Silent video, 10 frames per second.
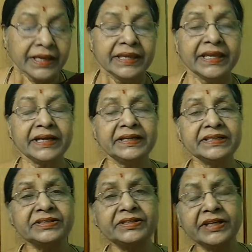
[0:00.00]
A
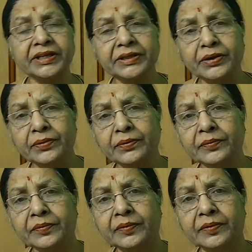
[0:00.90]
distinctive
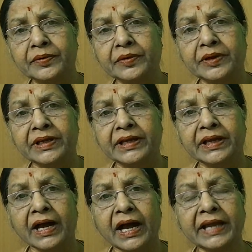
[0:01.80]

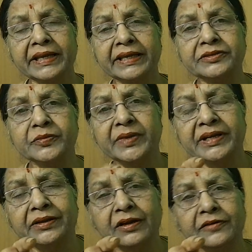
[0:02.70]

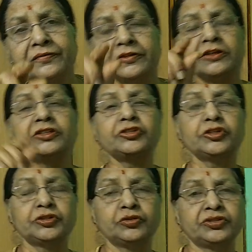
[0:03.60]
arrangement of
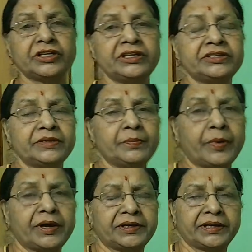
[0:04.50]
institution is
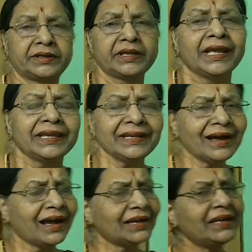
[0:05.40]
important. In
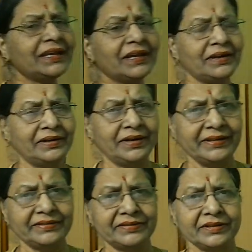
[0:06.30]
earlier
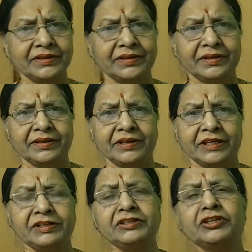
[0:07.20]
days,
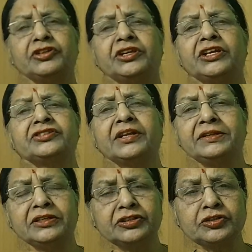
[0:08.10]
the educational
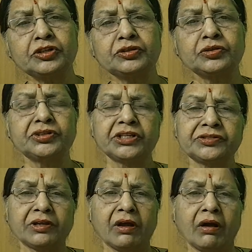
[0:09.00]

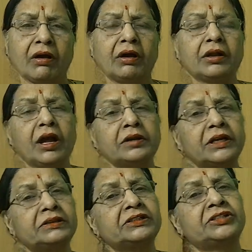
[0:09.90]
institutions are
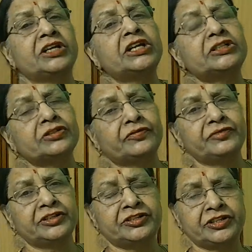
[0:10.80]
under the shades of
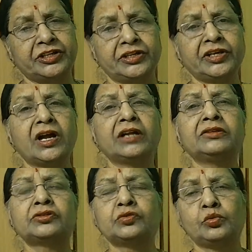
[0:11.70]
the tree and
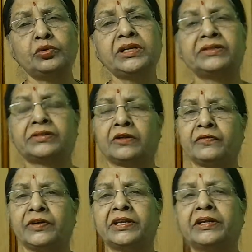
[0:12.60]
the students are
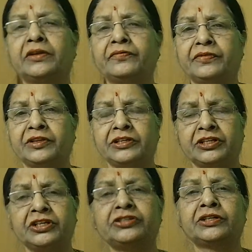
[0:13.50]
working from the
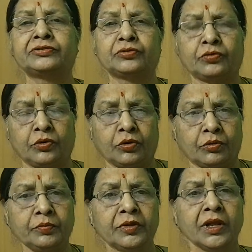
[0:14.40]
teacher's
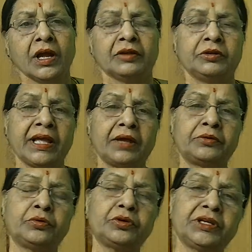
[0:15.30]
home. They are
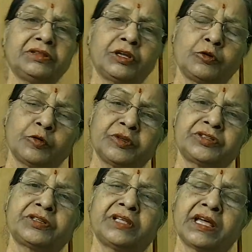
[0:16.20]
doing the
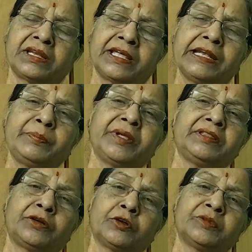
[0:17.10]
they are helping
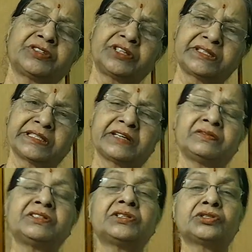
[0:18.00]
the domestic
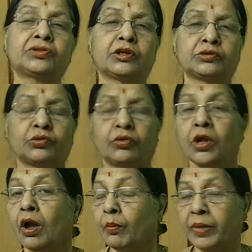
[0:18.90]
services also.
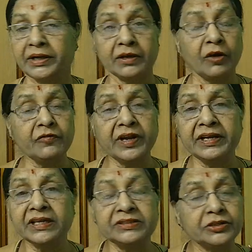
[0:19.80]
But
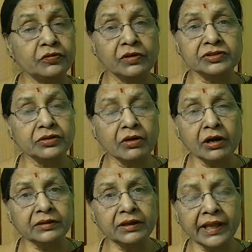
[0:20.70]
nowadays it was
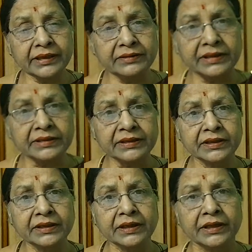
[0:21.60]
not like that.
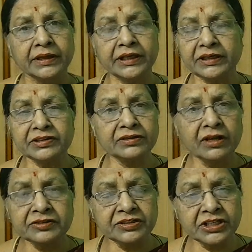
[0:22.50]
It is
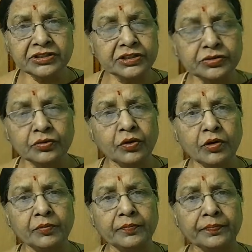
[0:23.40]
not teacher's
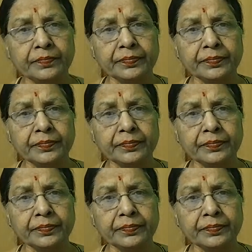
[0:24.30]
home.